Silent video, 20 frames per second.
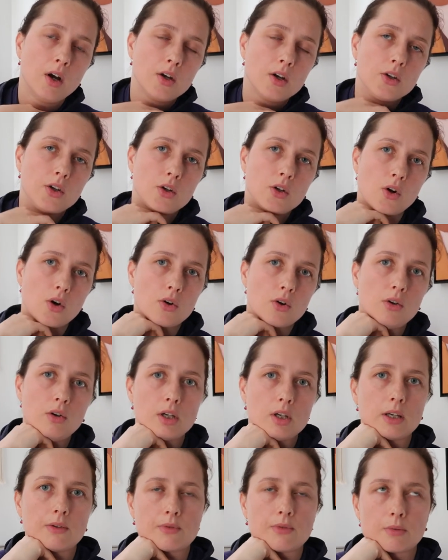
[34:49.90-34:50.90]
you
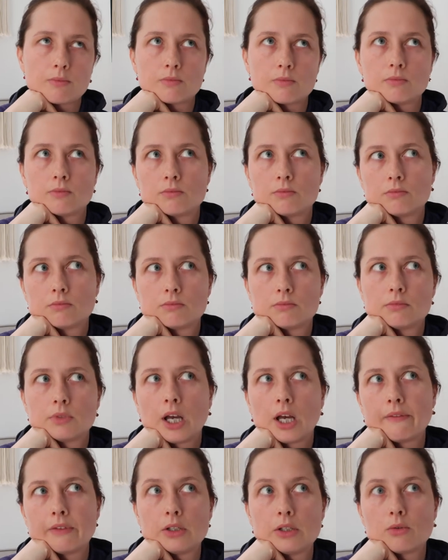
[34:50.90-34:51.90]
know if i'm
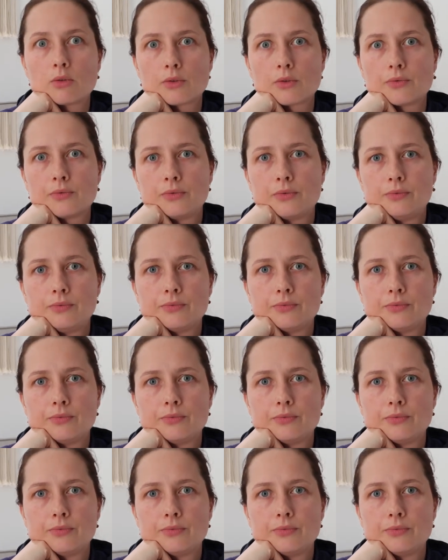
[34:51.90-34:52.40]
having a lot of